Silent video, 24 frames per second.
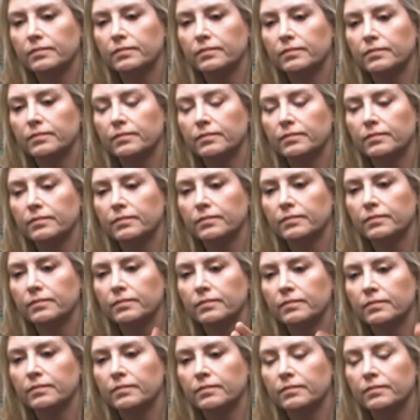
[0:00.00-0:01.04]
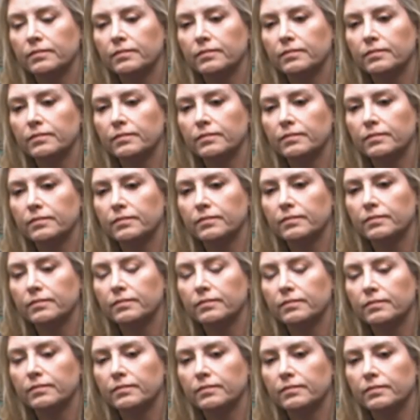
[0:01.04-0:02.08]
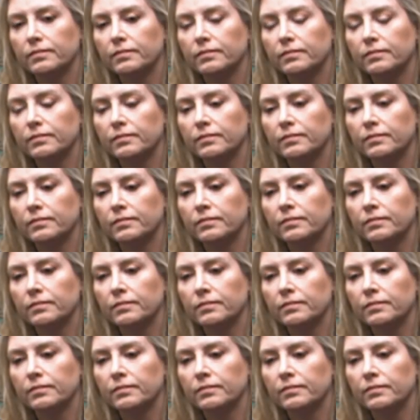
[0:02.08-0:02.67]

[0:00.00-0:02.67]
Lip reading: (silent)